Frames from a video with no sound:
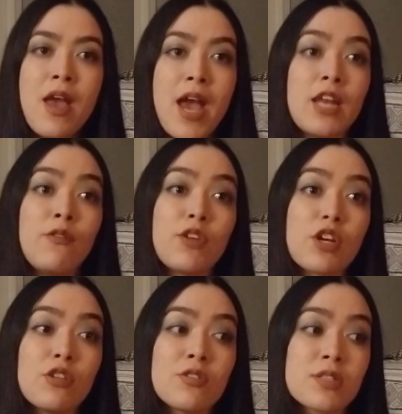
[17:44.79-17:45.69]
and if you
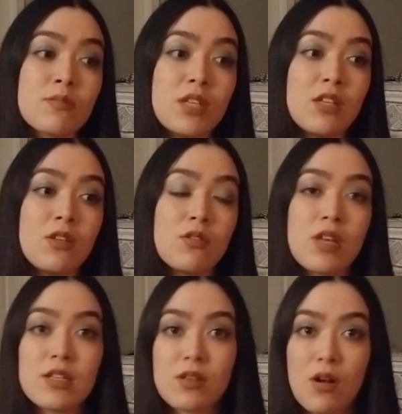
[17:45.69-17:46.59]
can learn something new that
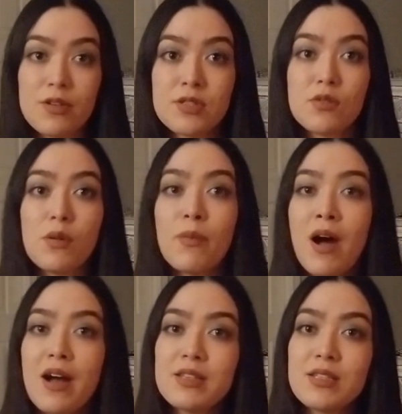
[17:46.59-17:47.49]
is also a
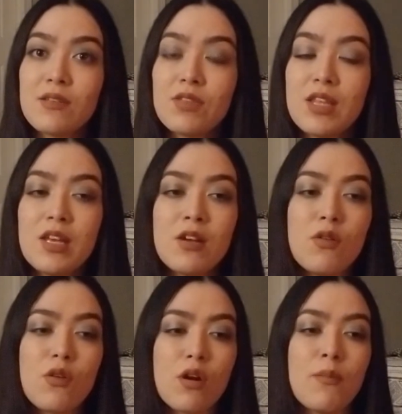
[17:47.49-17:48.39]
positive thing
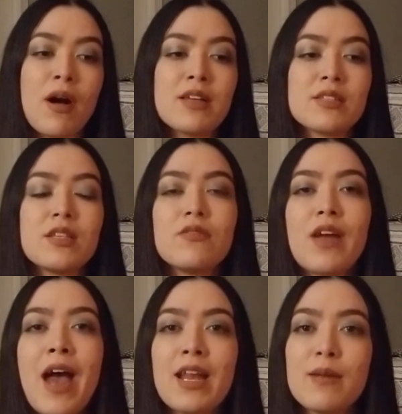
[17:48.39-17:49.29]
or a positive
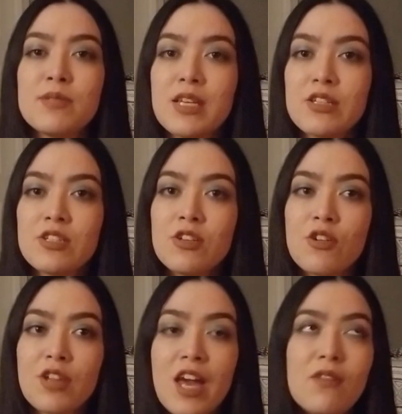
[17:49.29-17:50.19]
adaptation in your
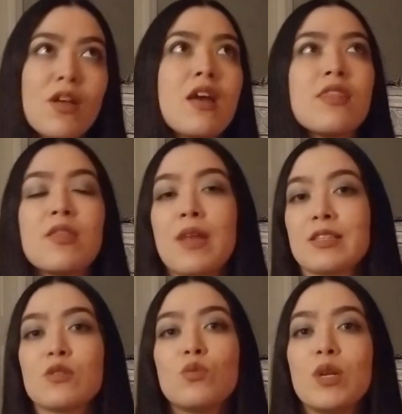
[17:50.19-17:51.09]
life then
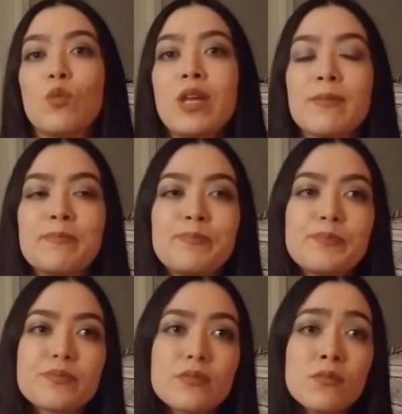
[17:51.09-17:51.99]
that's a win-win
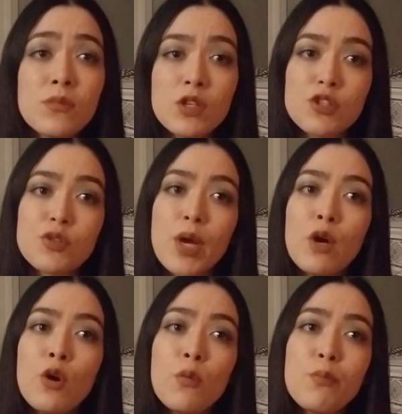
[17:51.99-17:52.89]
so i
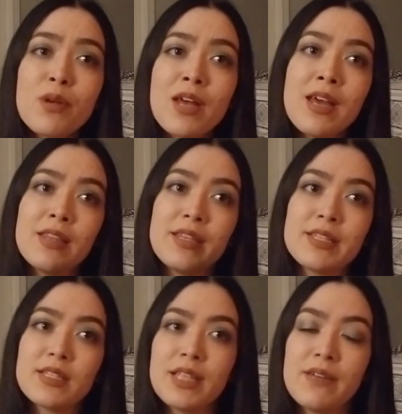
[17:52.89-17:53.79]
hope these
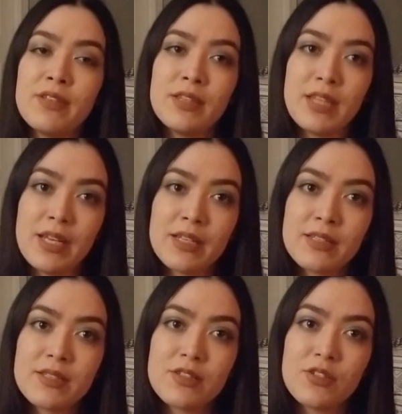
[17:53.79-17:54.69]
11
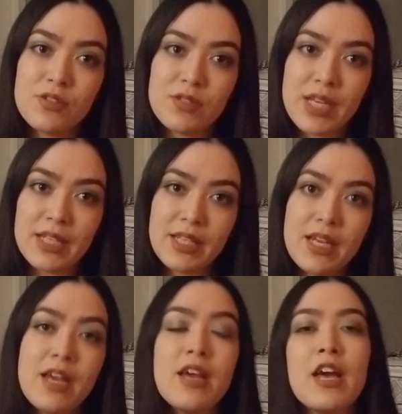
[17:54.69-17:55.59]
things to do
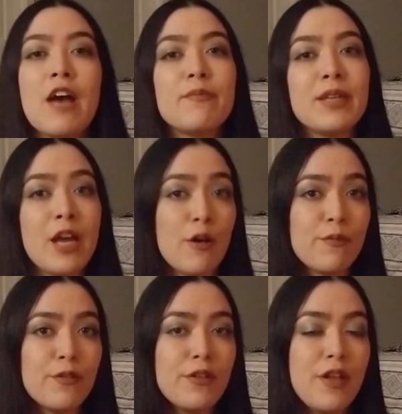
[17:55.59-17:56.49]
daily have been
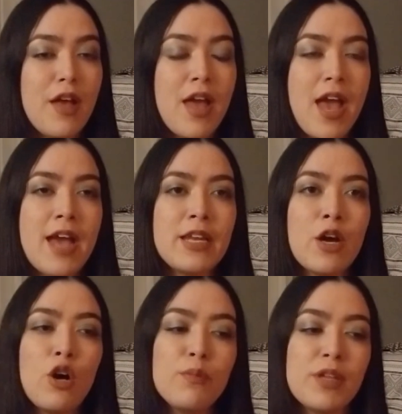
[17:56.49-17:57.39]
helpful, and I
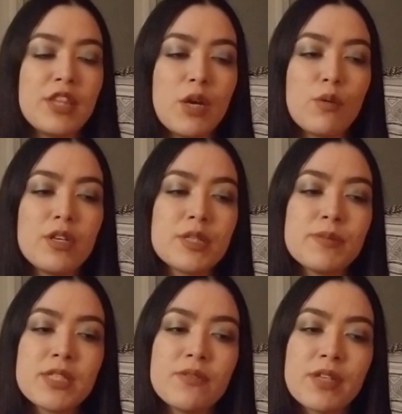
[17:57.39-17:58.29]
hope that they were
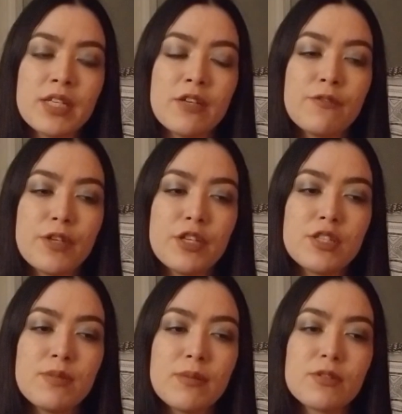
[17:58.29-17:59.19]
specific enough for you to
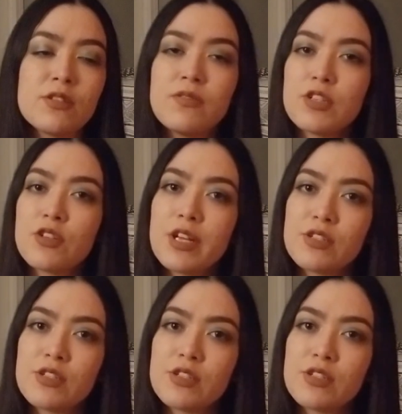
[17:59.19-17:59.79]
be able to visualize